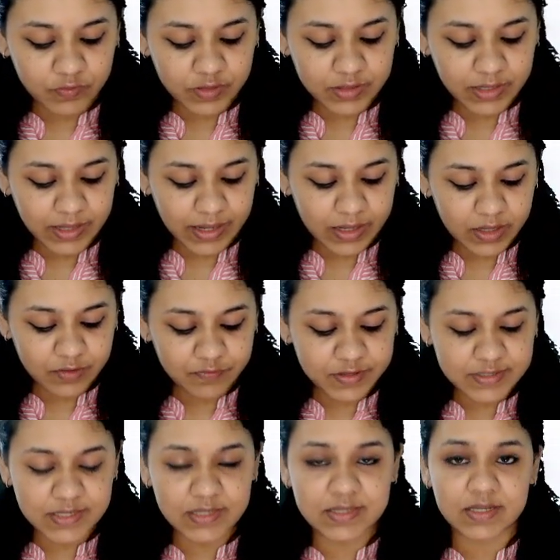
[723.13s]
in the
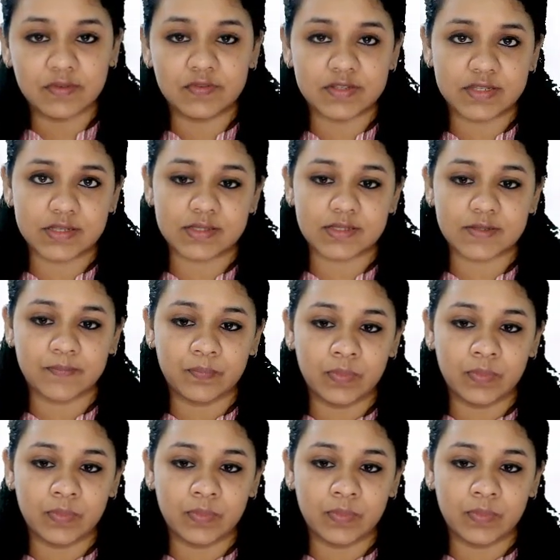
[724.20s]
IFSC services.